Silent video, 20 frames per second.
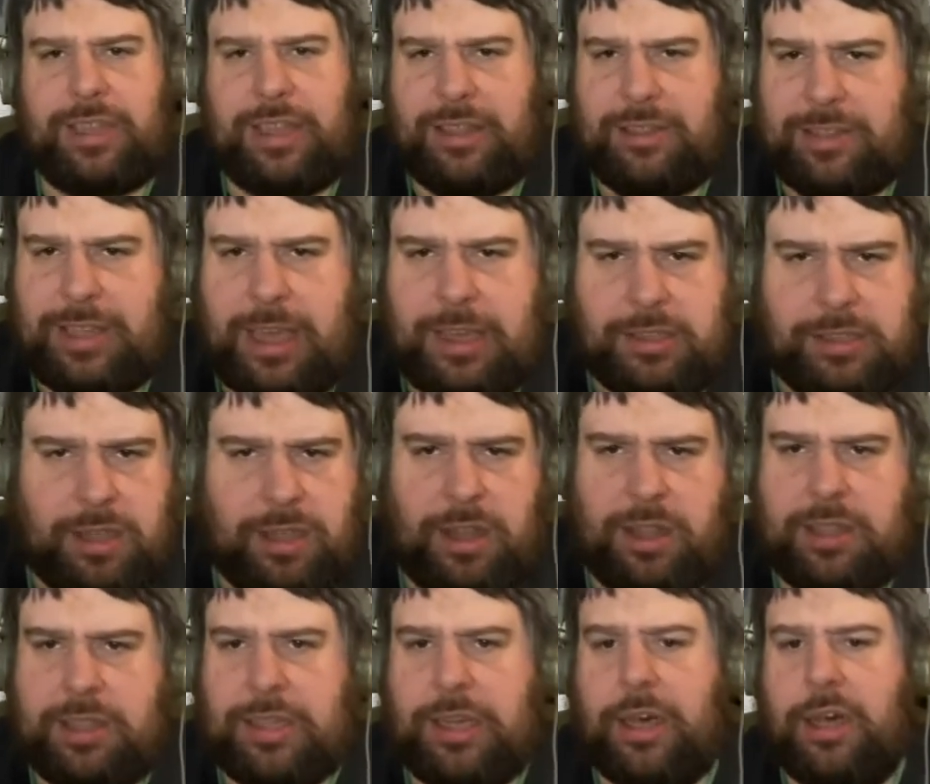takes a lot
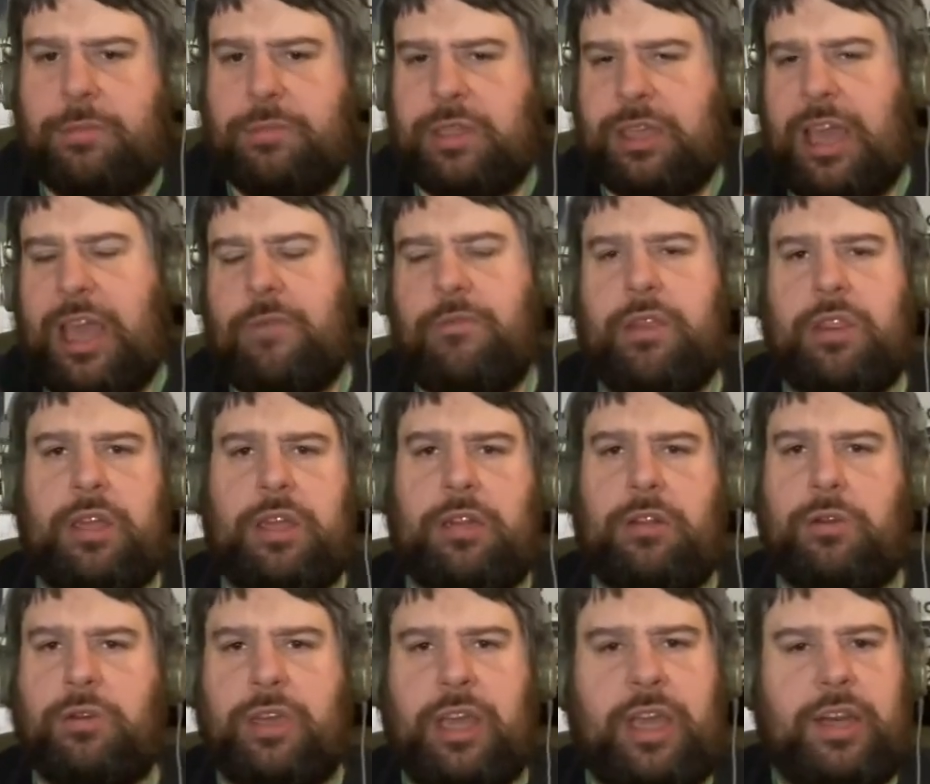of time to get everything
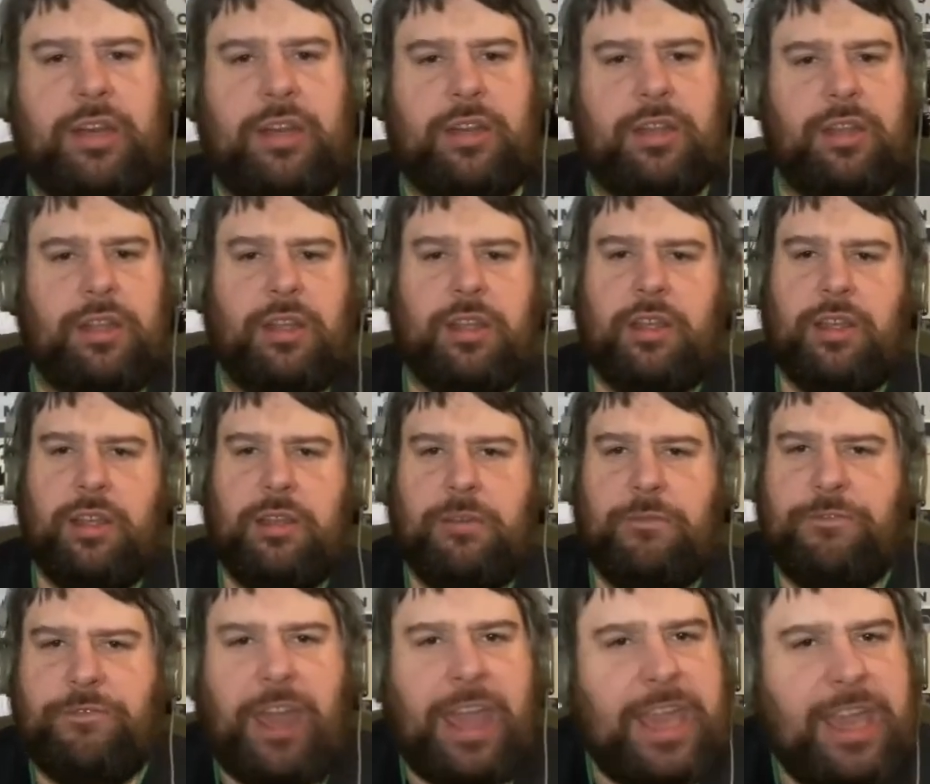looking
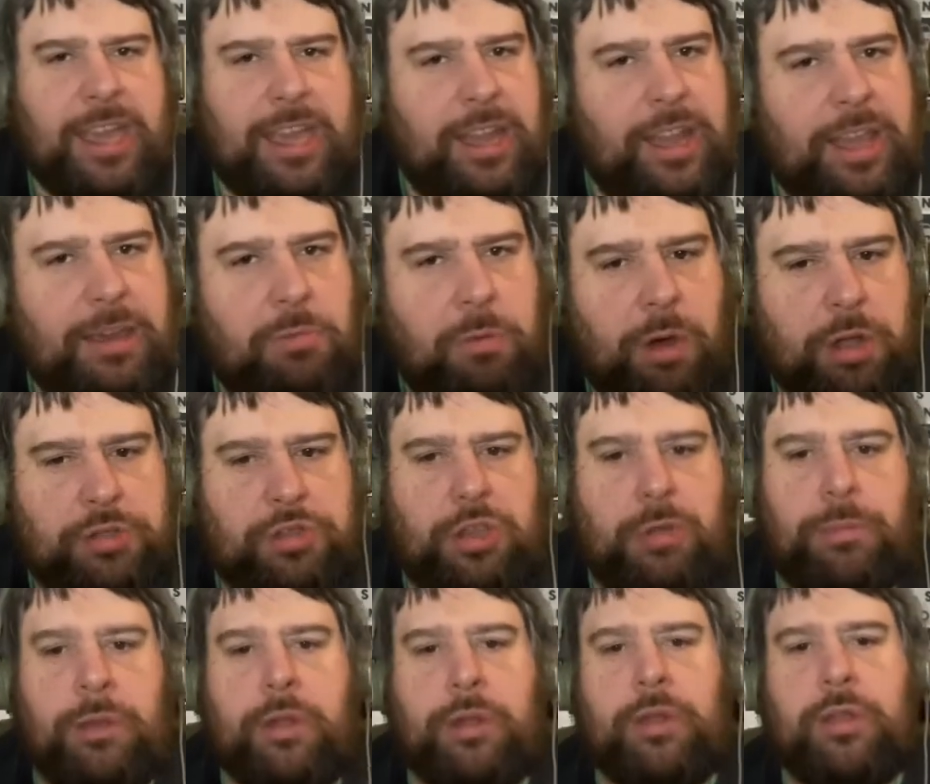vaguely
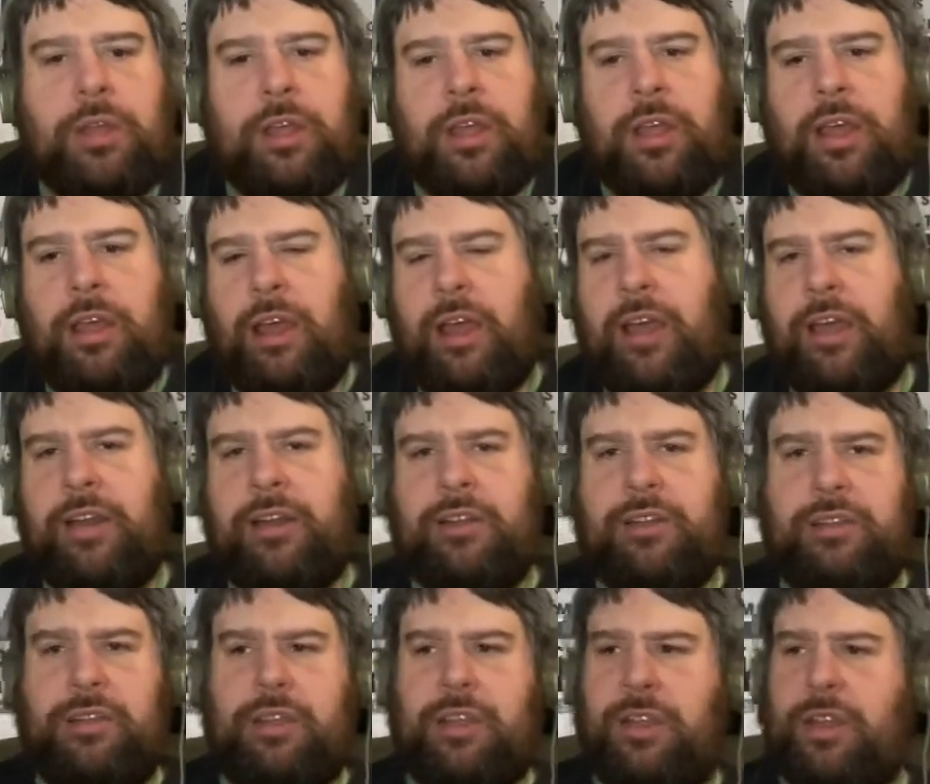watchable, and
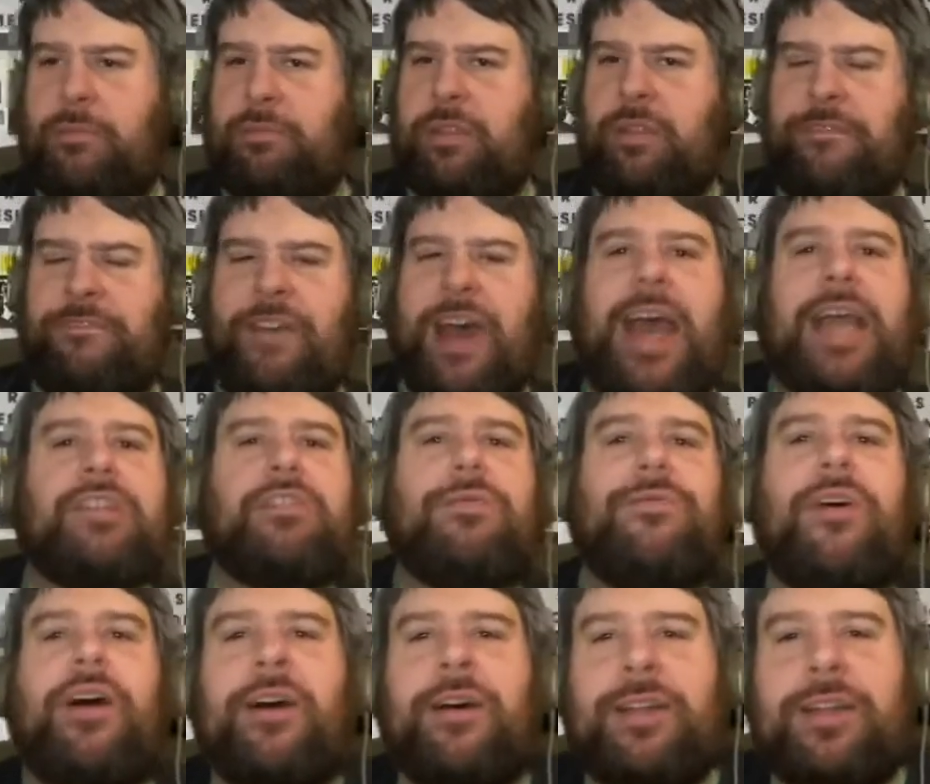um, the fact
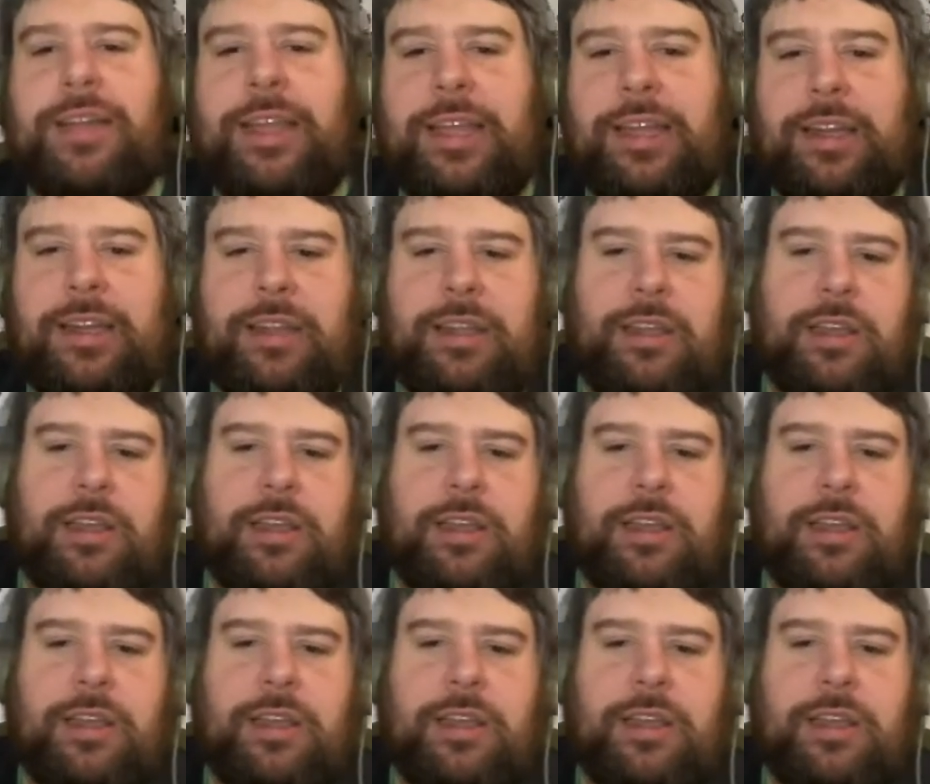finding